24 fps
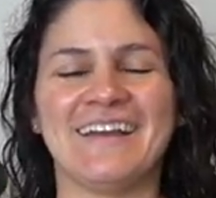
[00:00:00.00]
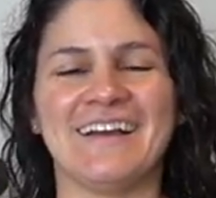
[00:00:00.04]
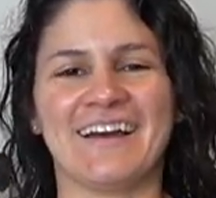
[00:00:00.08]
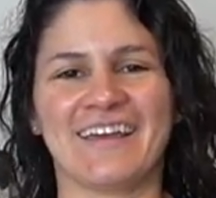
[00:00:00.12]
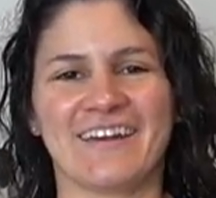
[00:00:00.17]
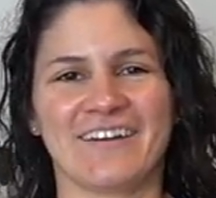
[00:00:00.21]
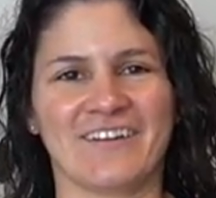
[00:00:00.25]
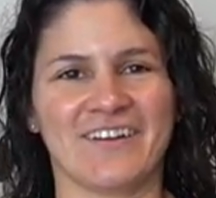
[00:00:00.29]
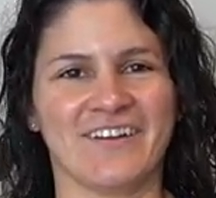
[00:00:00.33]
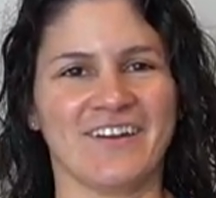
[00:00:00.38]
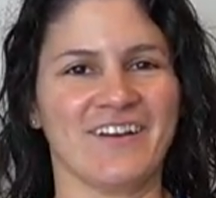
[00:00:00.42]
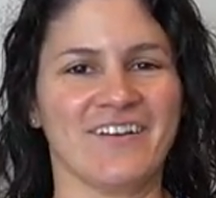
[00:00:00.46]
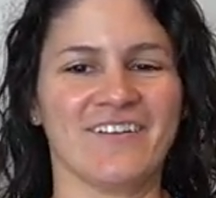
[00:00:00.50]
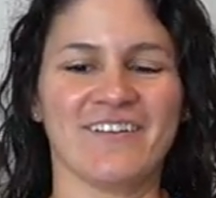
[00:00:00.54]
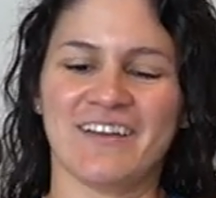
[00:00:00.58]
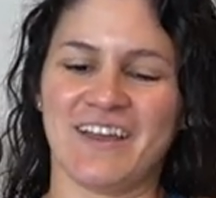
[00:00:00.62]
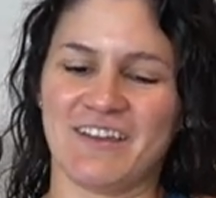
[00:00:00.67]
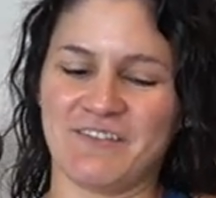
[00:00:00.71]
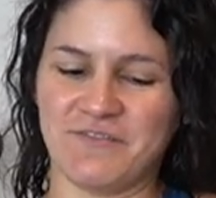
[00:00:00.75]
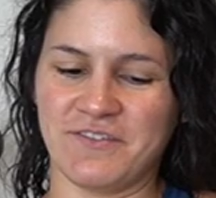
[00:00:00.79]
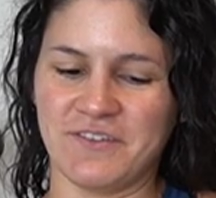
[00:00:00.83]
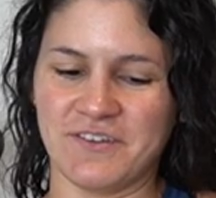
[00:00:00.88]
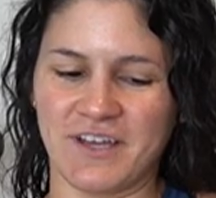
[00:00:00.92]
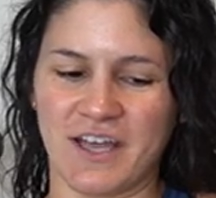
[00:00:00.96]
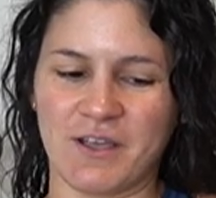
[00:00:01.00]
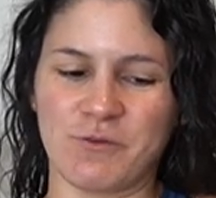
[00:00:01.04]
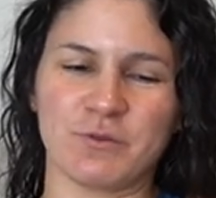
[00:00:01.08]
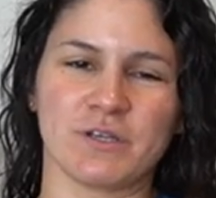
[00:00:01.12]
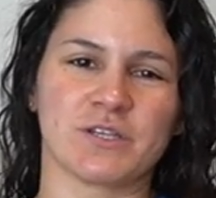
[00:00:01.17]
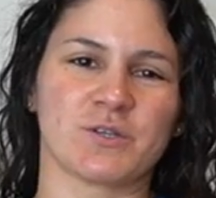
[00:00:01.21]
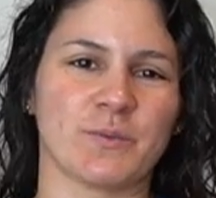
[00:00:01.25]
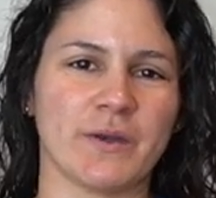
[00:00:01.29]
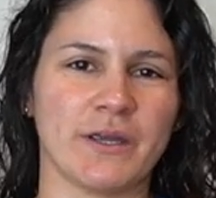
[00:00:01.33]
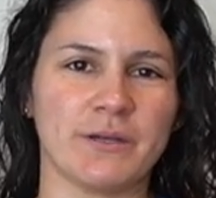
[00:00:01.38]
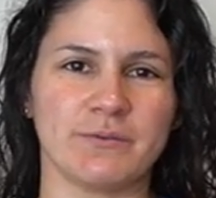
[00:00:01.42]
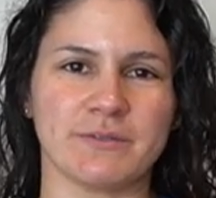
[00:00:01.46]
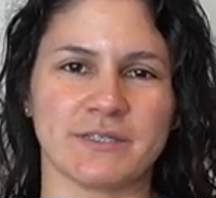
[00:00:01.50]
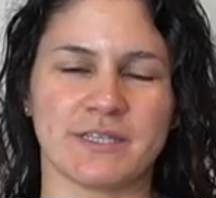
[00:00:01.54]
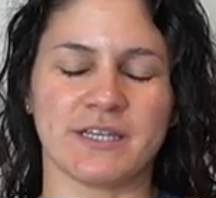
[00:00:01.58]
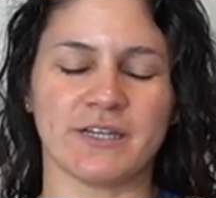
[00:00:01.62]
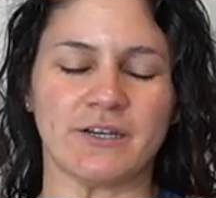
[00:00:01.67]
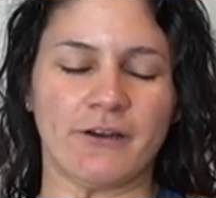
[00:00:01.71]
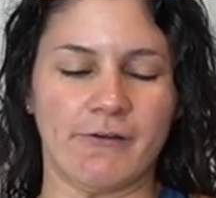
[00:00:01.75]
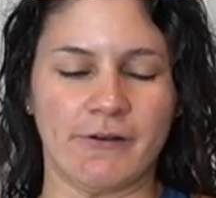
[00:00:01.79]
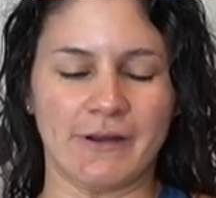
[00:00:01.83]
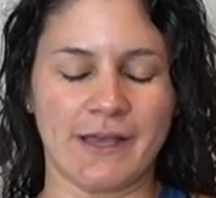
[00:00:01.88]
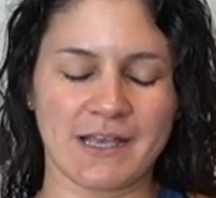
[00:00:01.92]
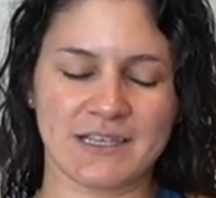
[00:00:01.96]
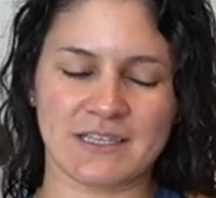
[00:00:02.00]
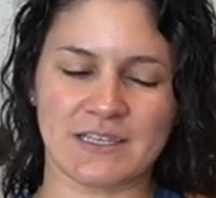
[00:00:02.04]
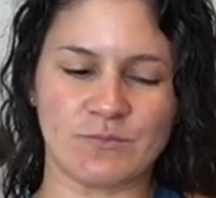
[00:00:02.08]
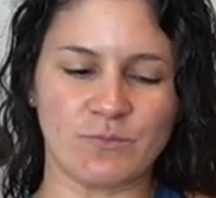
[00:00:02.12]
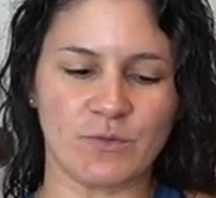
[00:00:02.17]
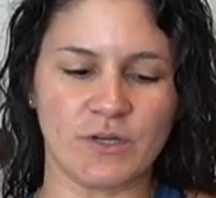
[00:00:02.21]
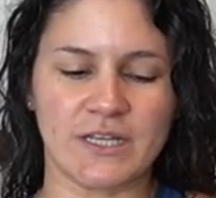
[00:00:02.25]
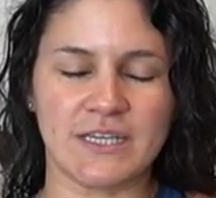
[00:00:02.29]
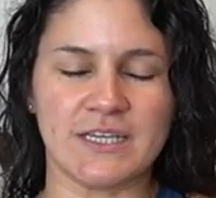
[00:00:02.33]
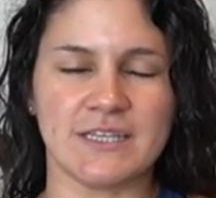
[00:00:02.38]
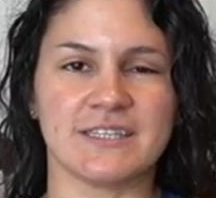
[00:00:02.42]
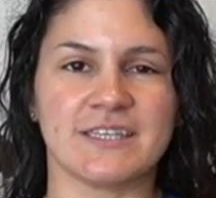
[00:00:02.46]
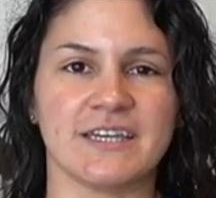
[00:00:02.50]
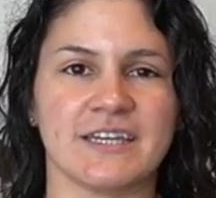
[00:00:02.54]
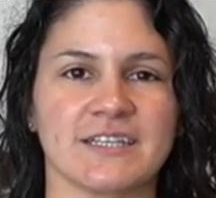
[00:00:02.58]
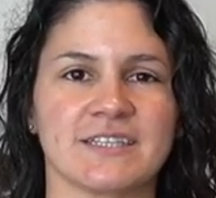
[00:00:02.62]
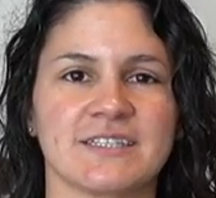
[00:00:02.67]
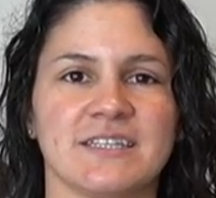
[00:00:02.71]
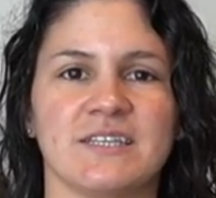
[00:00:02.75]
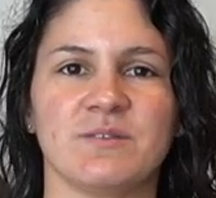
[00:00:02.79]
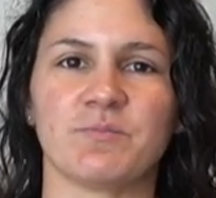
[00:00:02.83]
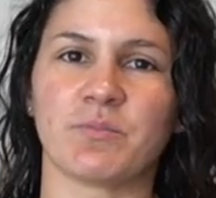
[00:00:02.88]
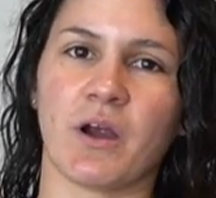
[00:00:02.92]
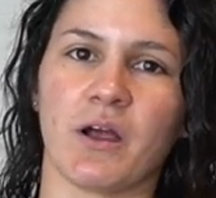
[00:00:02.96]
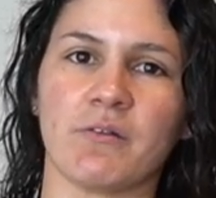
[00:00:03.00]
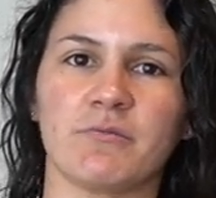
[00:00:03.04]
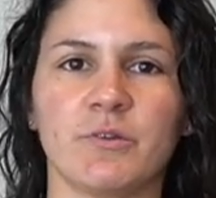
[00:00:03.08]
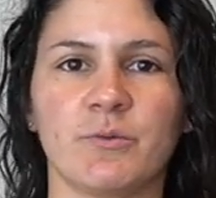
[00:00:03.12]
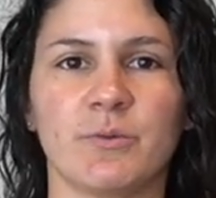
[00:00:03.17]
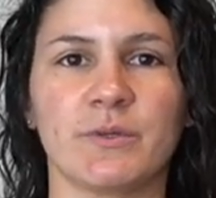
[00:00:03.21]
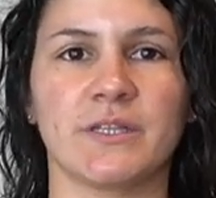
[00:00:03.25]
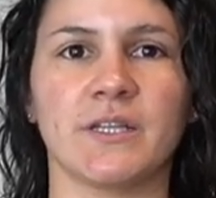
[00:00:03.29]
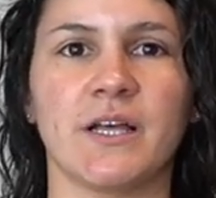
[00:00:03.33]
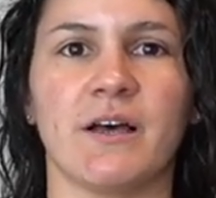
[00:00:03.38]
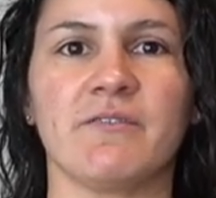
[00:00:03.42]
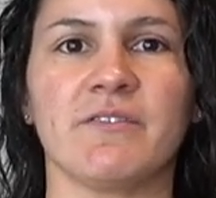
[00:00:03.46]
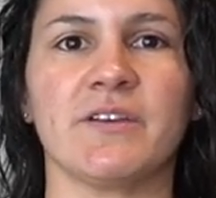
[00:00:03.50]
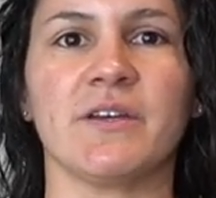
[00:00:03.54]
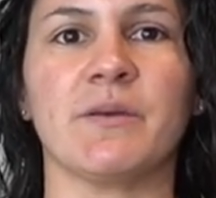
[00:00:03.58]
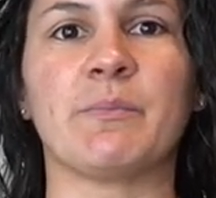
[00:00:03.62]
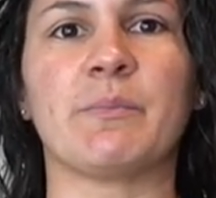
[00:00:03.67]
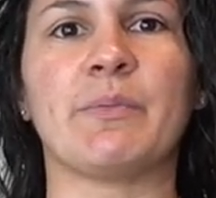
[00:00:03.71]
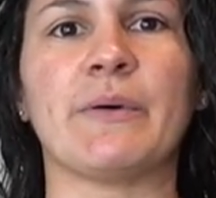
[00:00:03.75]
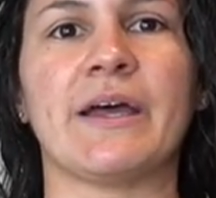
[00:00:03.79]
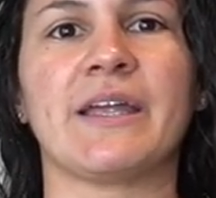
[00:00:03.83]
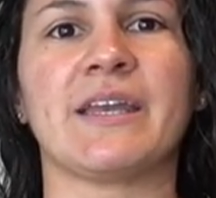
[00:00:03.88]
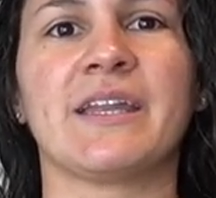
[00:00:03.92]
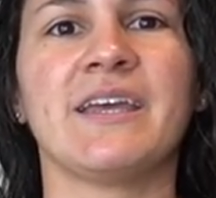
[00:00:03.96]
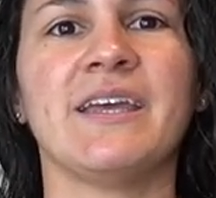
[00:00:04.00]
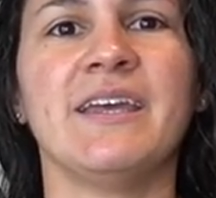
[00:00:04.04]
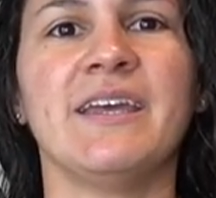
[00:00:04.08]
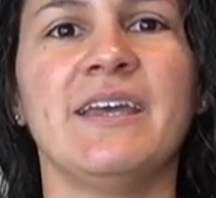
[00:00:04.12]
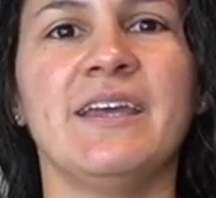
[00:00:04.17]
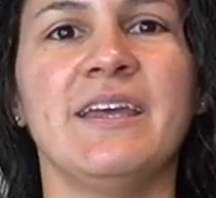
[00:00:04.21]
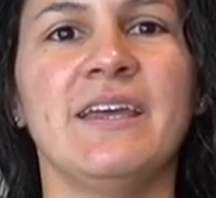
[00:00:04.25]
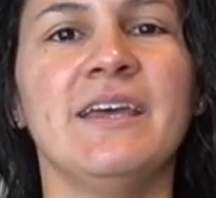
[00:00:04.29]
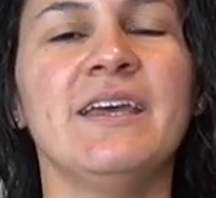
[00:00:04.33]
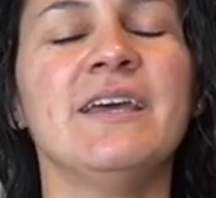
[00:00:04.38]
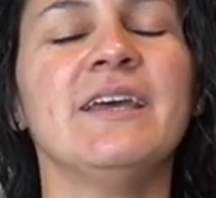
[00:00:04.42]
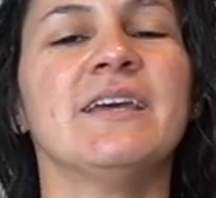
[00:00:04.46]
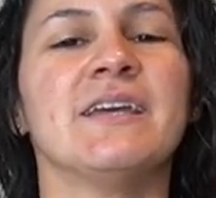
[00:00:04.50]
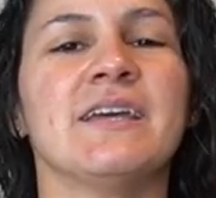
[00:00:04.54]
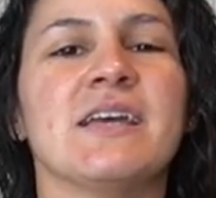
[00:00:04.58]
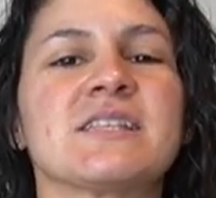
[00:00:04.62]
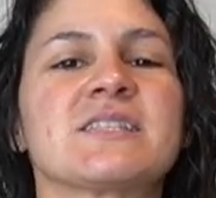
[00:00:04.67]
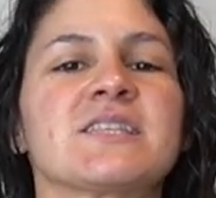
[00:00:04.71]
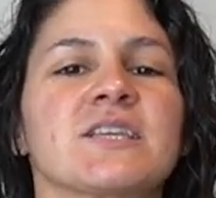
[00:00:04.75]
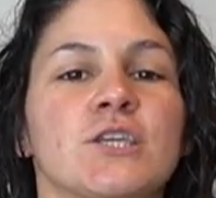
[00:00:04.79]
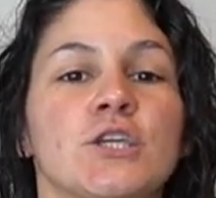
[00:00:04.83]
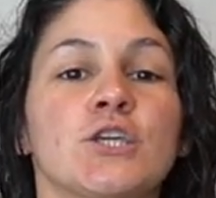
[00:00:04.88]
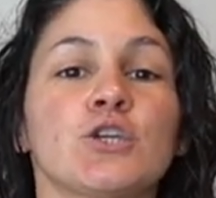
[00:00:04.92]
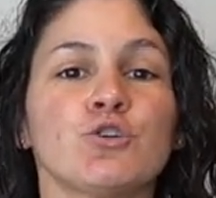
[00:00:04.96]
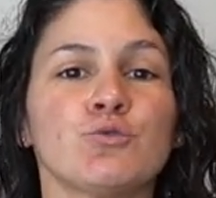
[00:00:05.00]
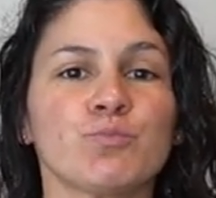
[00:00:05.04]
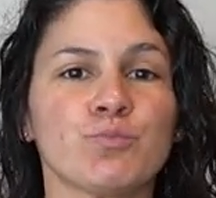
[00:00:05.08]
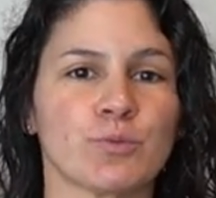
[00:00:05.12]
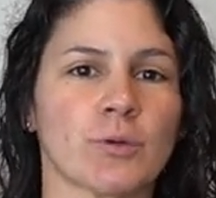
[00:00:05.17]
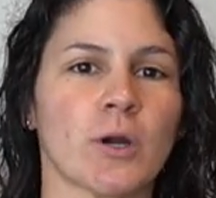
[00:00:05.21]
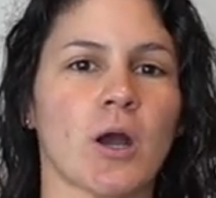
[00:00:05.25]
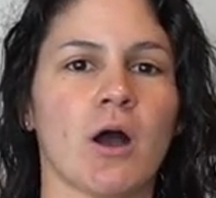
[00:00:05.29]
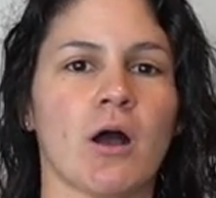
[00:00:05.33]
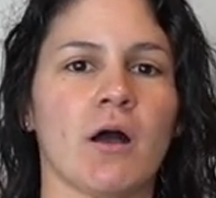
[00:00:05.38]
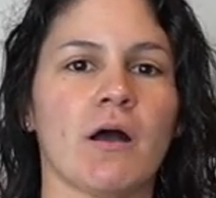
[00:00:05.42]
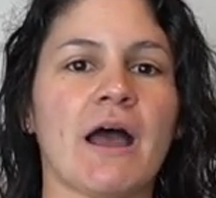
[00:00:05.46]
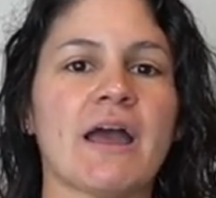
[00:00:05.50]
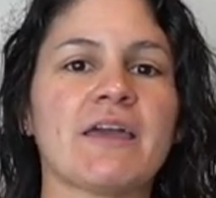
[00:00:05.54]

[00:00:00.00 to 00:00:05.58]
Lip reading: I don't know. I wish Wade was here. I would ask him what he thinks. He probably would love it, but it's a cute bra.